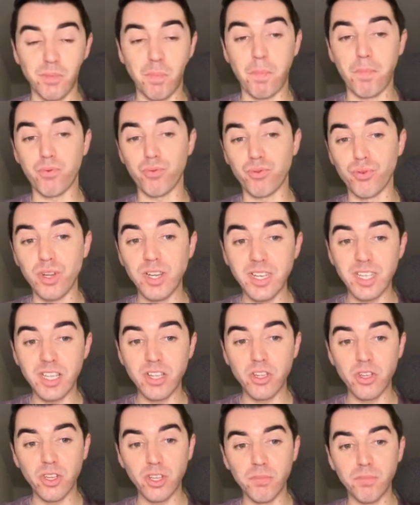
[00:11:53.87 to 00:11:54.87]
pretty
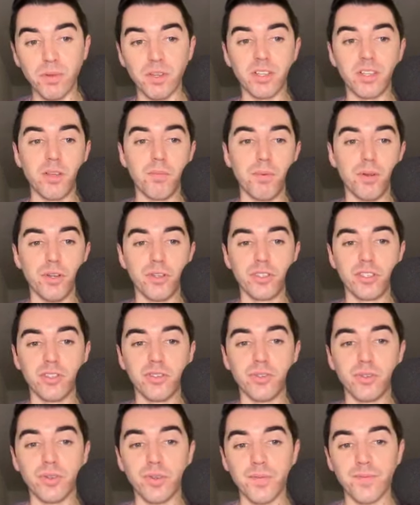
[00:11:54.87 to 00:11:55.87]
good, but compared
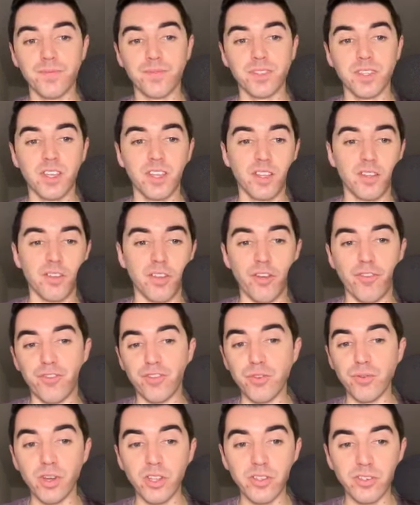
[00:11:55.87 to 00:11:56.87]
to a
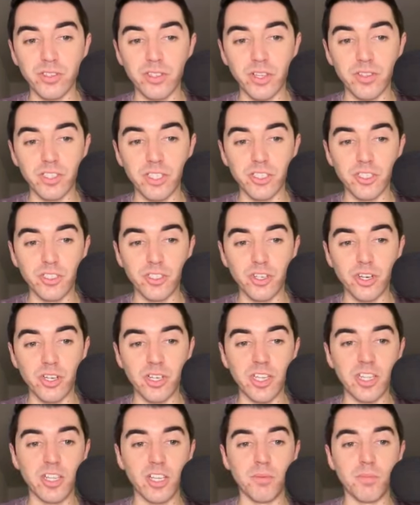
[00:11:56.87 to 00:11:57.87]
few others on this
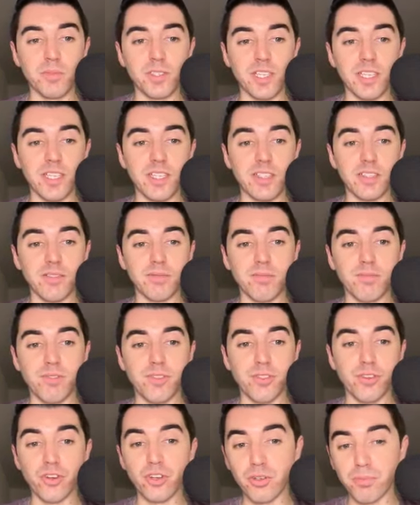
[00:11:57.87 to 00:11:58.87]
chart, he comes in
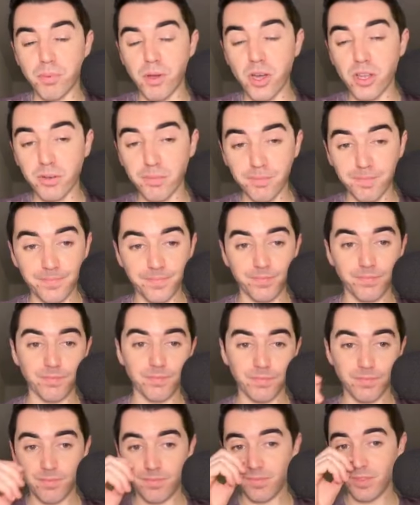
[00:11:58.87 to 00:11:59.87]
3rd bottom.
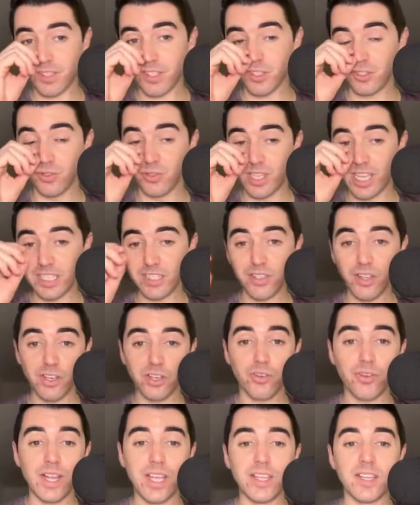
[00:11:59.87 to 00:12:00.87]
So that's not
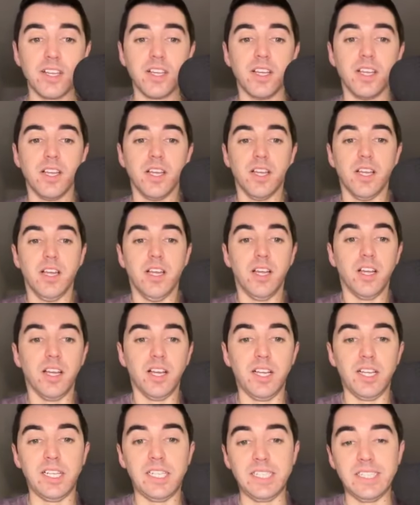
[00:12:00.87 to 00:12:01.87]
great.
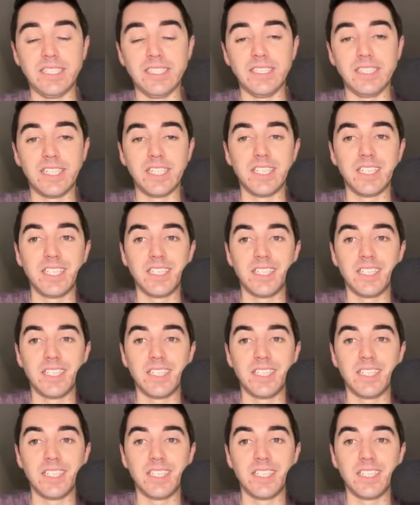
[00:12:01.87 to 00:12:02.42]
And